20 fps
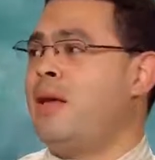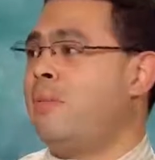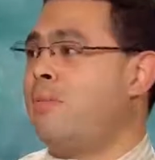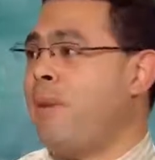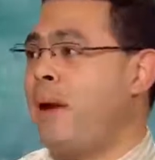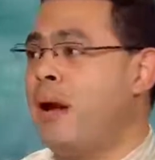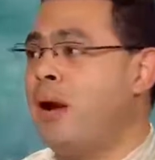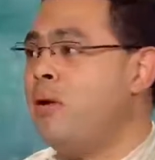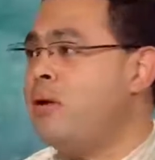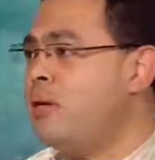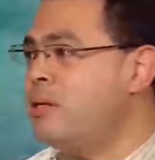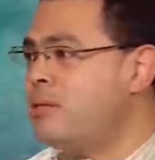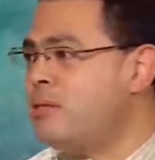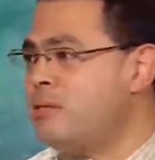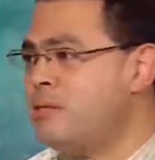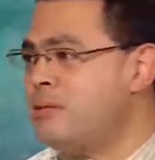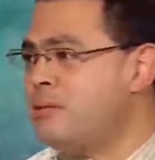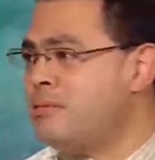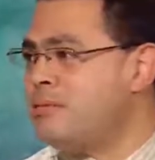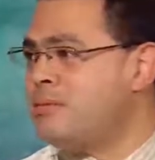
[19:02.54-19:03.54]
of parents,
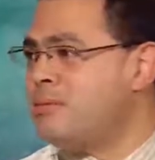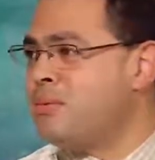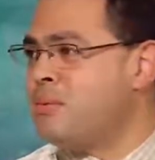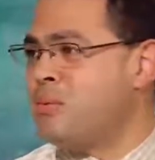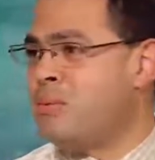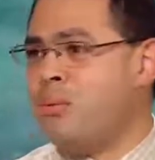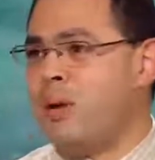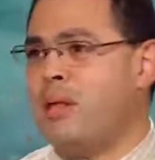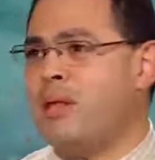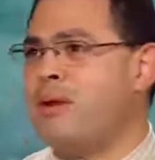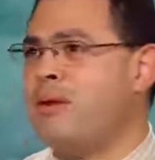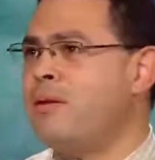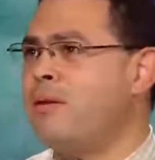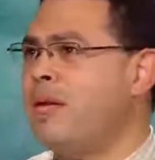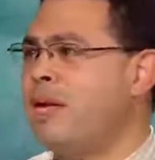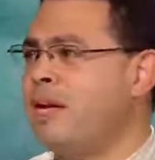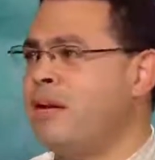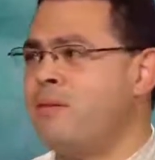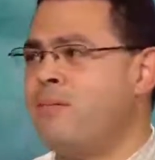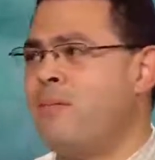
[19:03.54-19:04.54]
whether
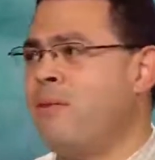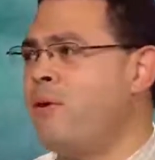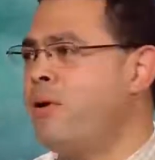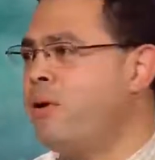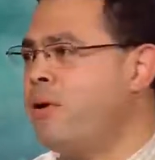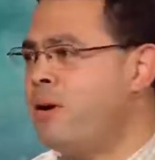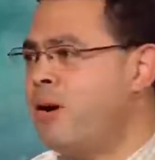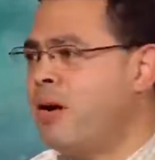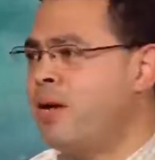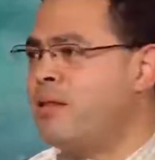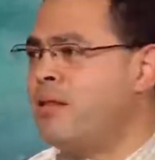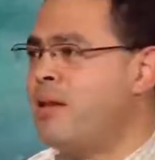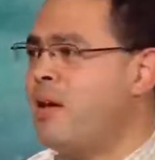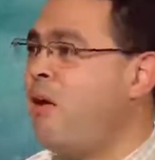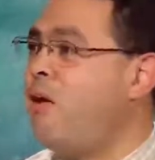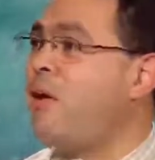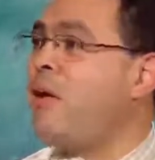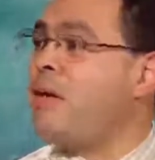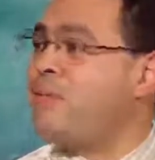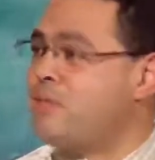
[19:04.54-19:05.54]
they can afford it or not, they
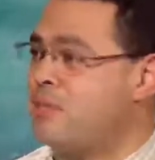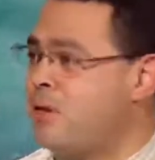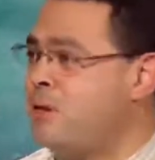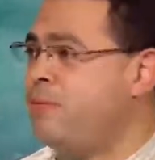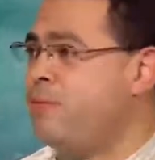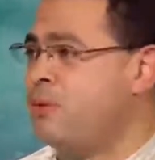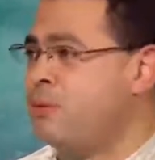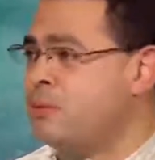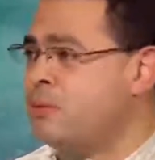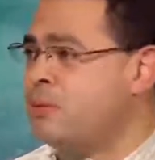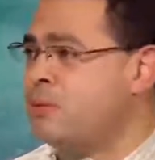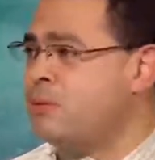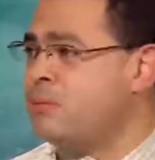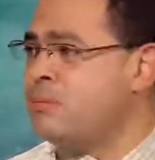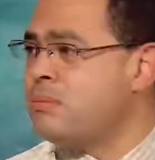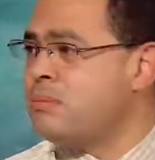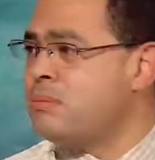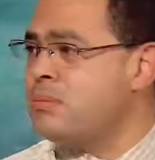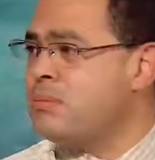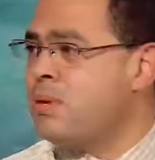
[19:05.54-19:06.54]
all have cell phones,
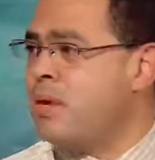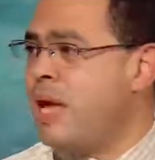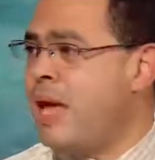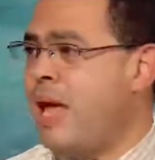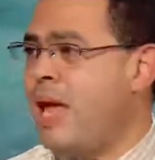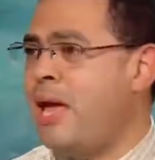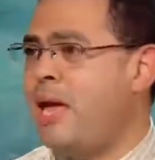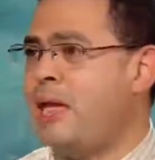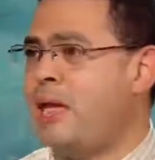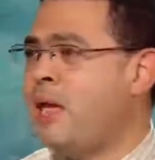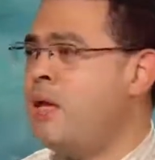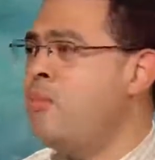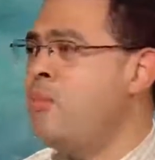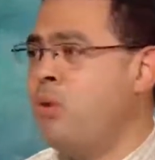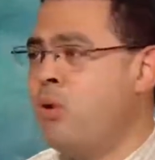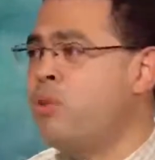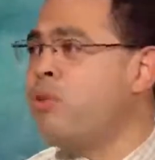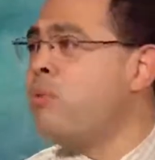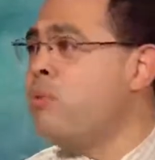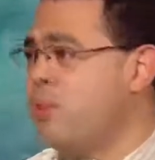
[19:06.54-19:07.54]
and
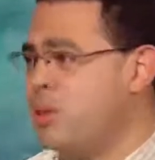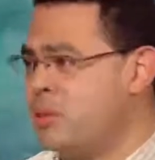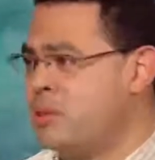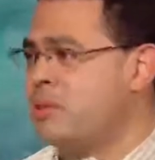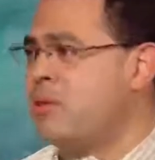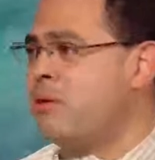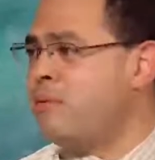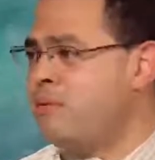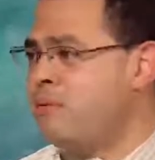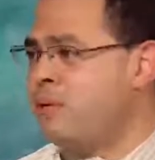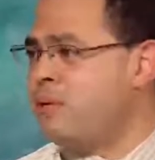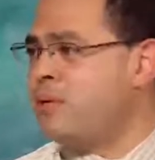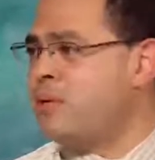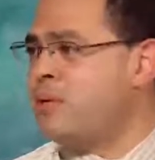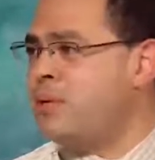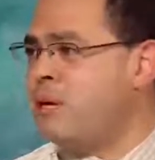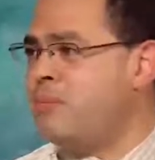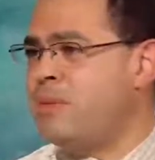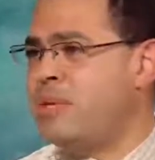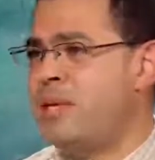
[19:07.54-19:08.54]
more than one cell phone.
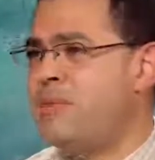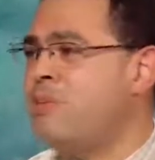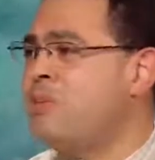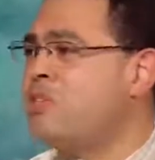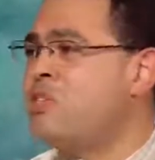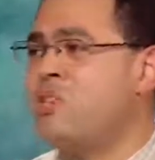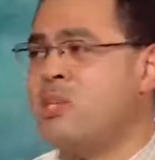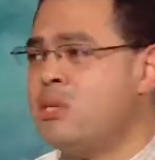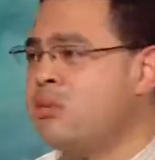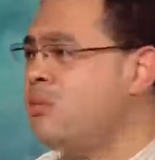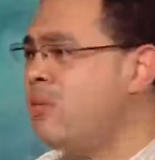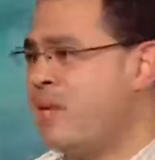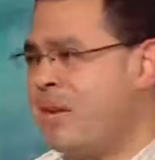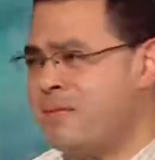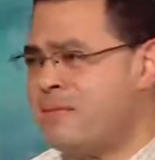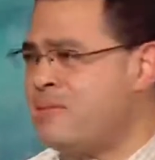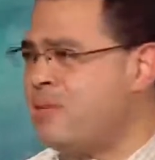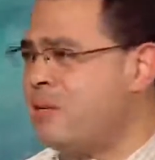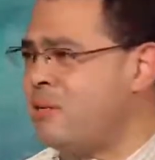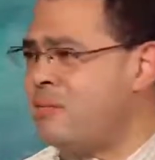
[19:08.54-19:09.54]
I mean, even their children
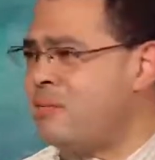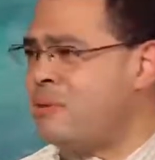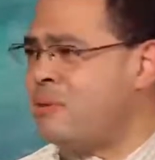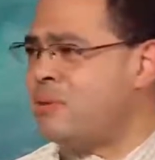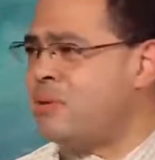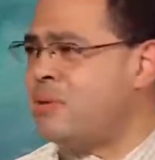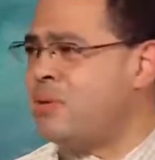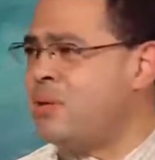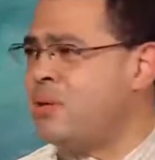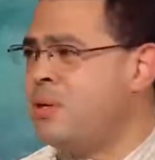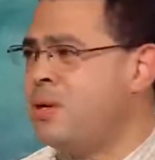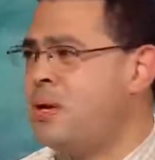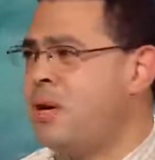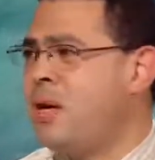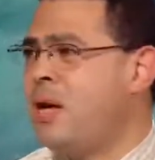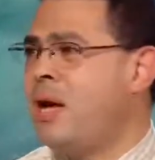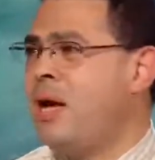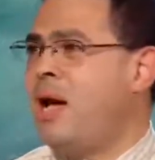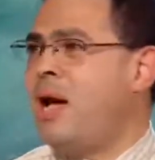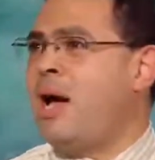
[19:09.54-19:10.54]
have cell phones.
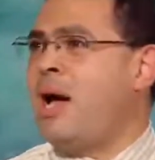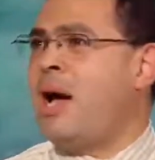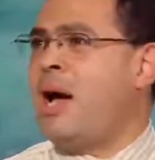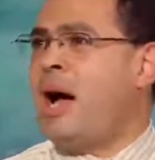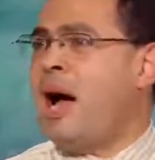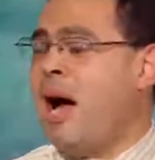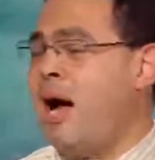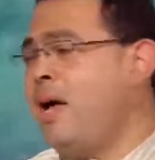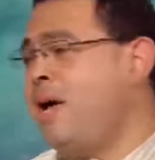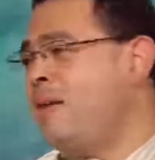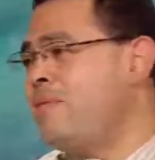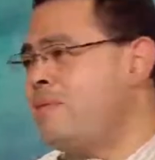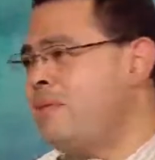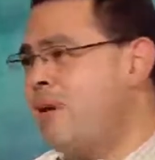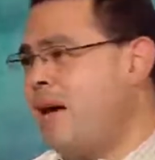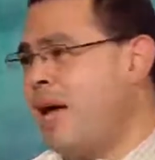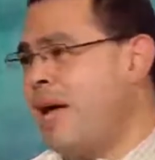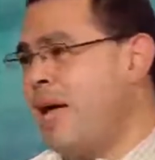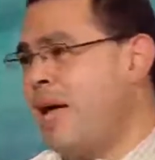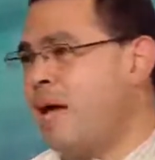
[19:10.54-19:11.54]

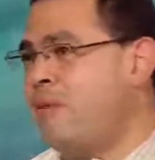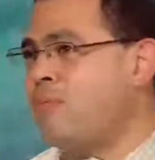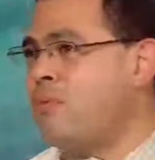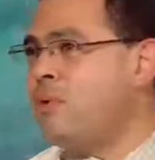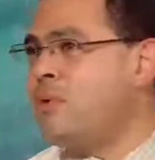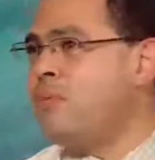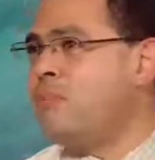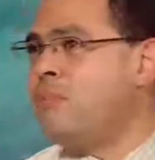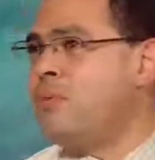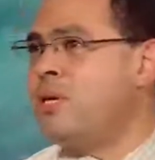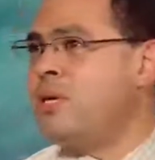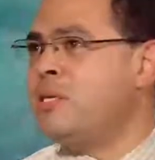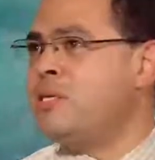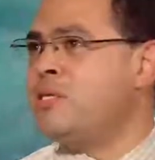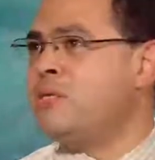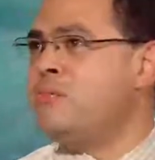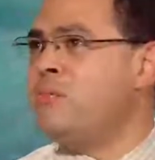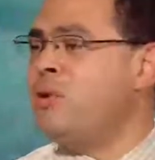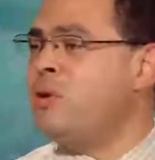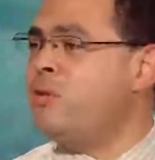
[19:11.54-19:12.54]
I have one, but
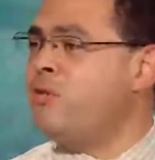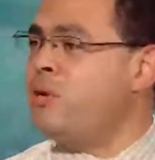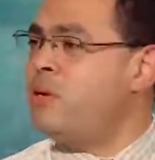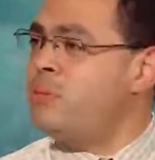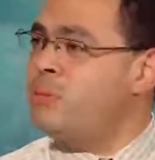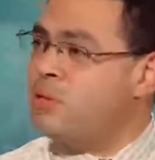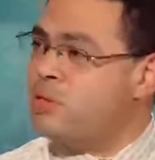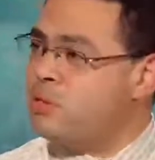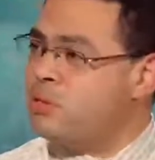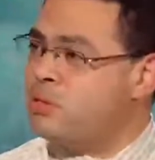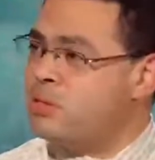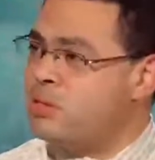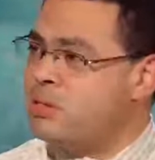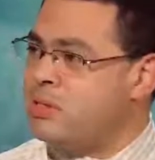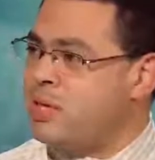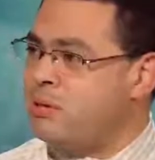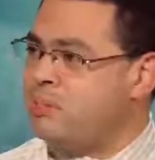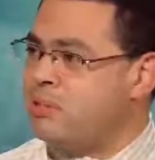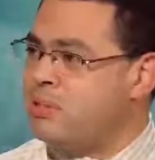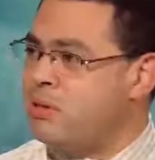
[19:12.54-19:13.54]
it's more of an emergency
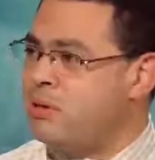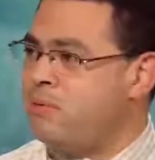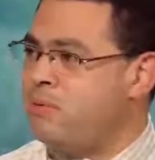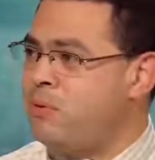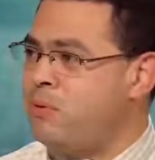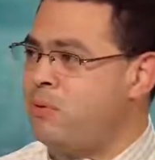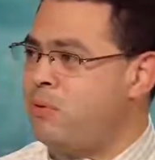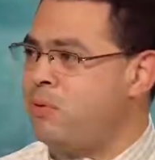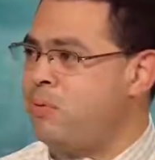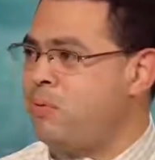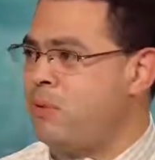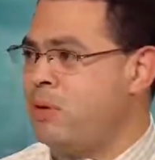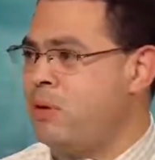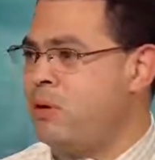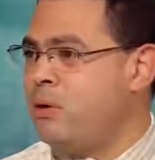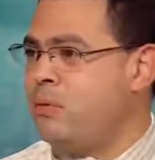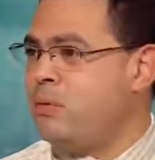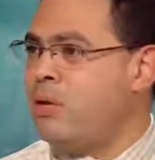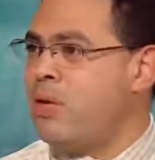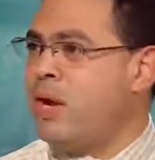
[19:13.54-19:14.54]
type cell phone, you
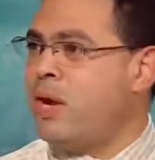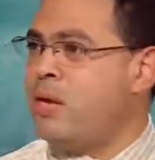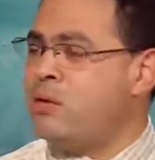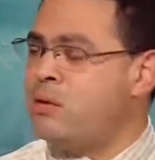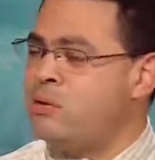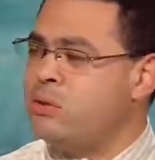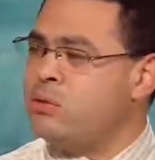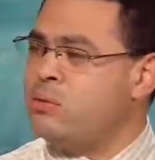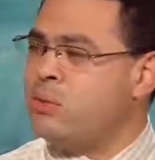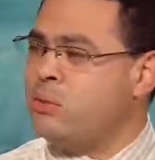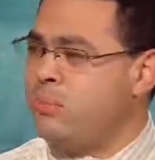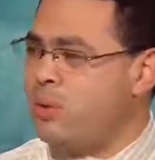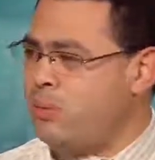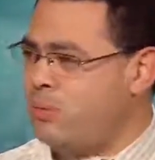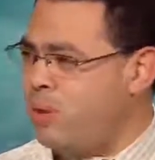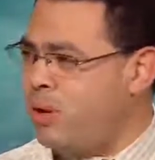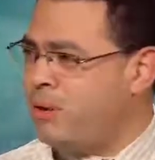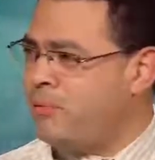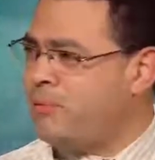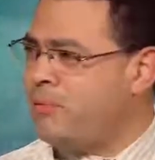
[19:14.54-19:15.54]
know, that I use with my
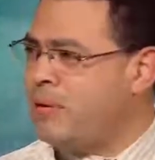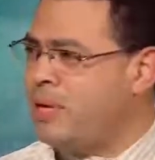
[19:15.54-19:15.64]
wife,